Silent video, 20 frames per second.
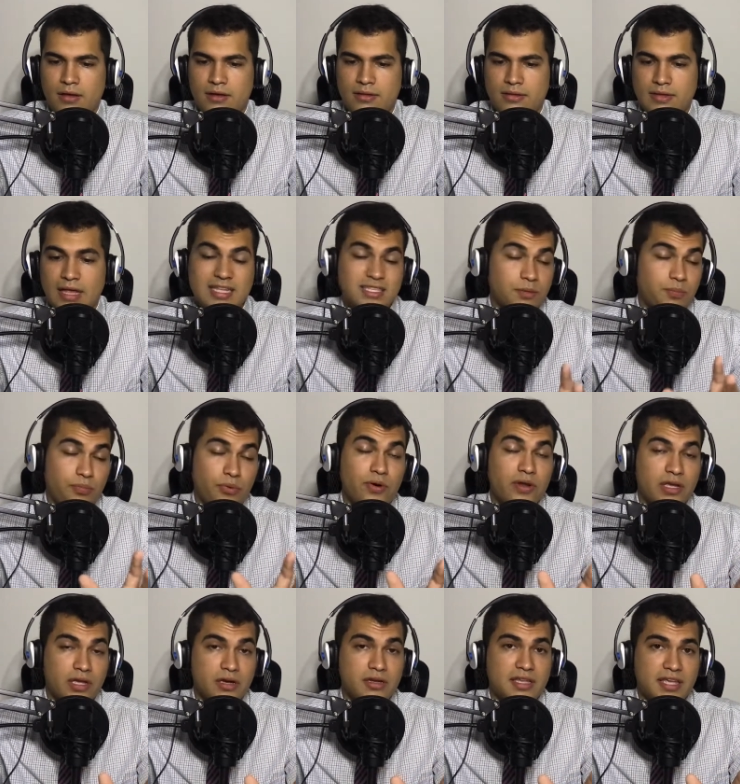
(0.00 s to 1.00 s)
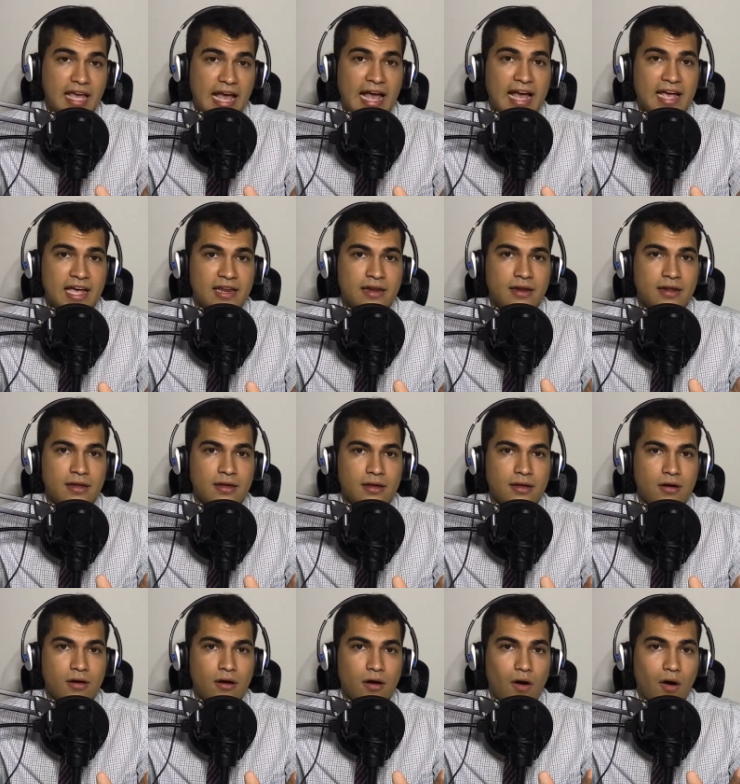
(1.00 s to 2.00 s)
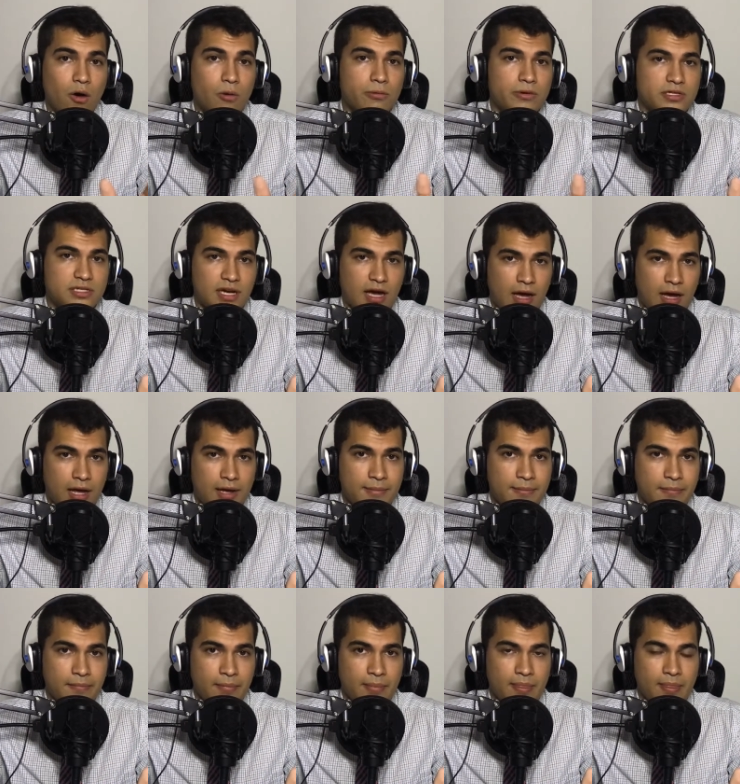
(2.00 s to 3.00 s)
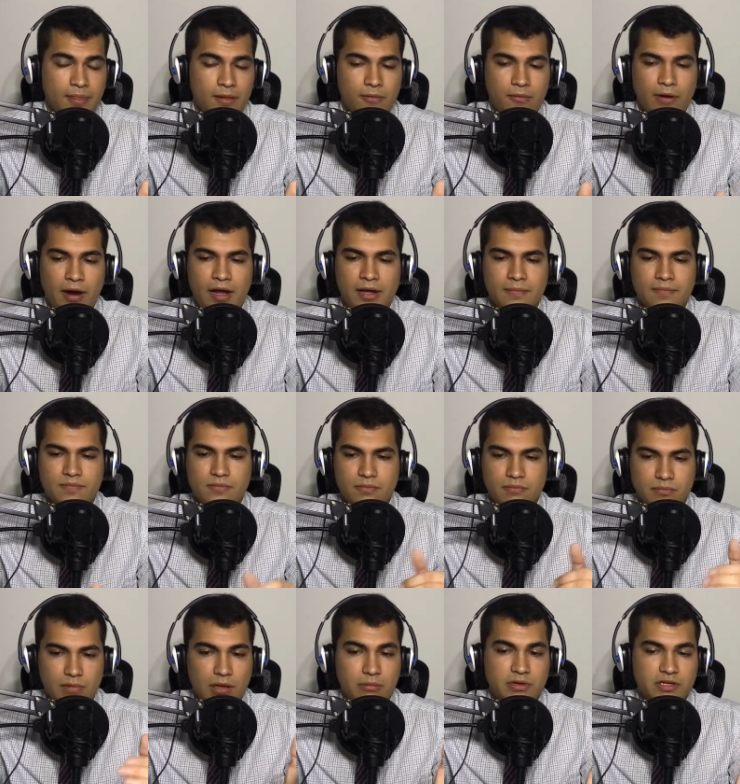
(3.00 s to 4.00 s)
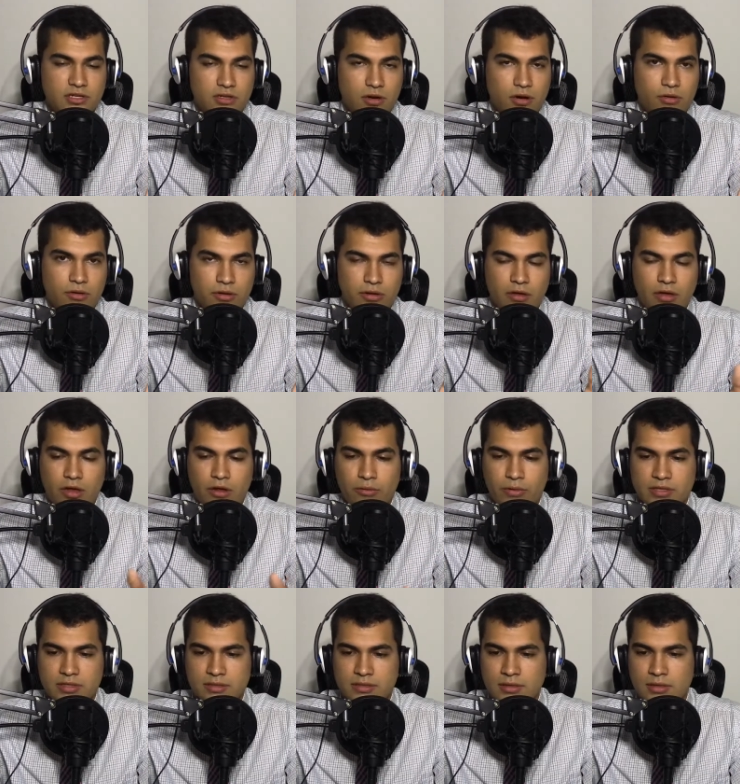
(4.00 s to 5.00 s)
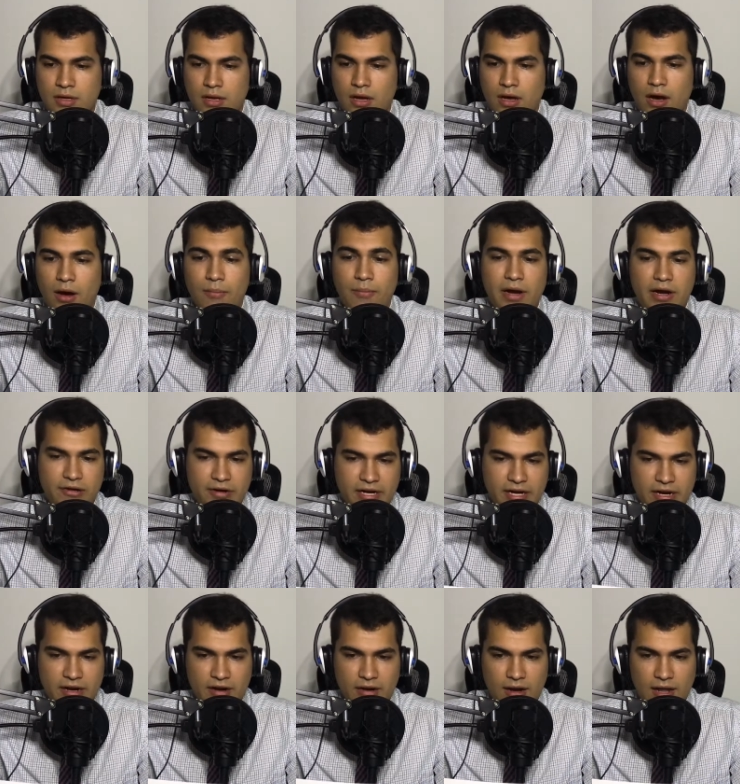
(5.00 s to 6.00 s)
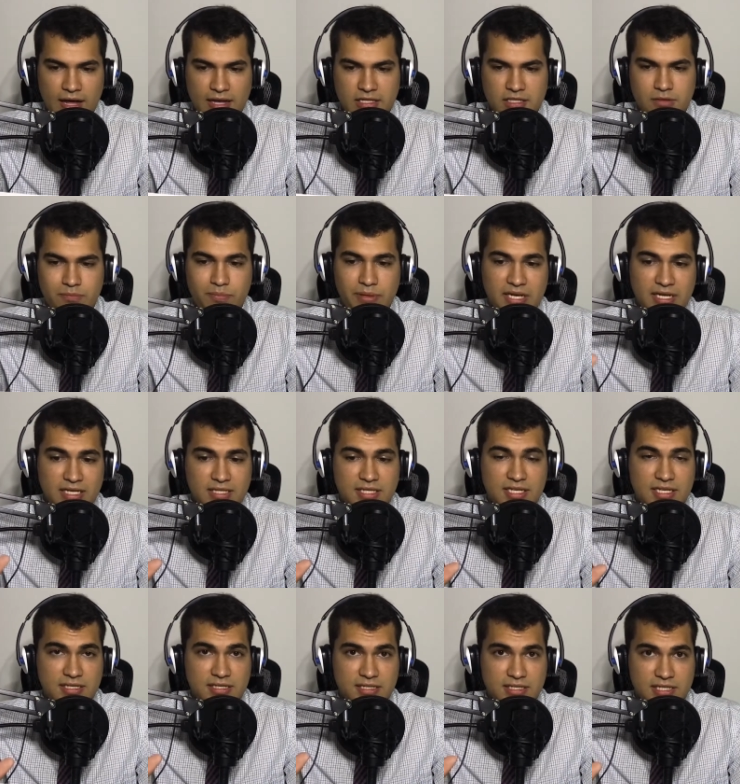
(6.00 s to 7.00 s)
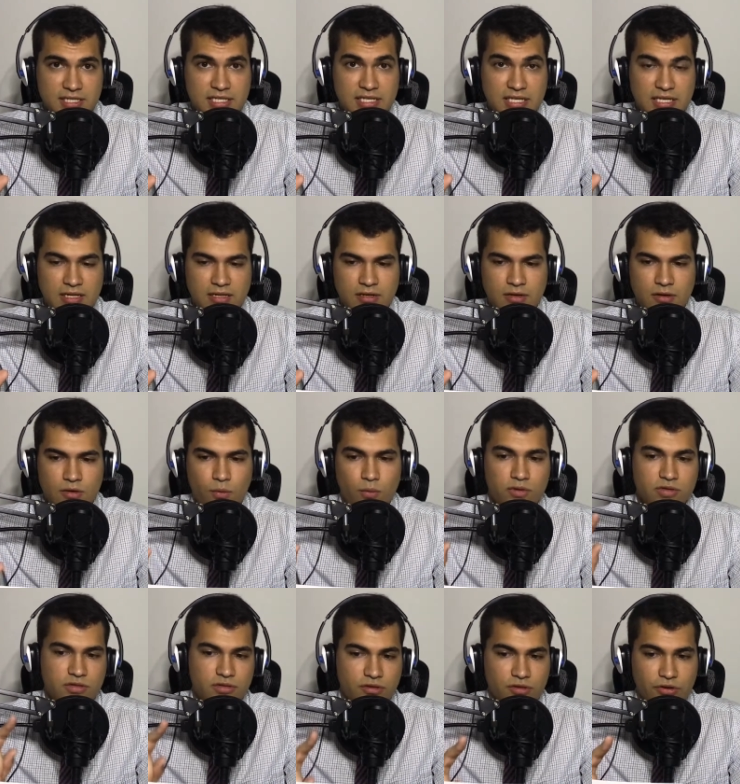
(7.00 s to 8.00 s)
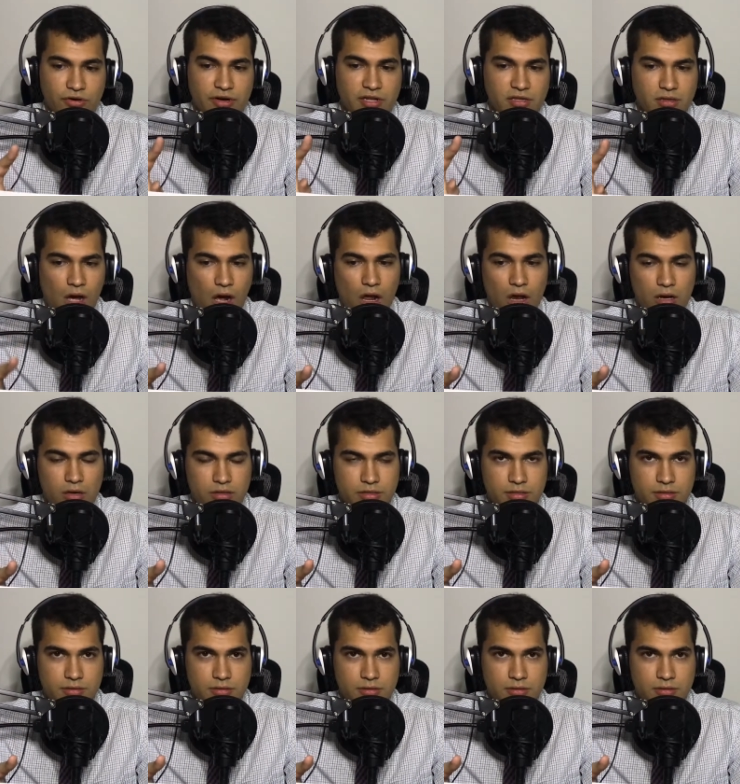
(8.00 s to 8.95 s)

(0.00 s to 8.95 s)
That's a pretty good gain over time, right? Let me show you the other ones. American Airlines, PTC, was $30.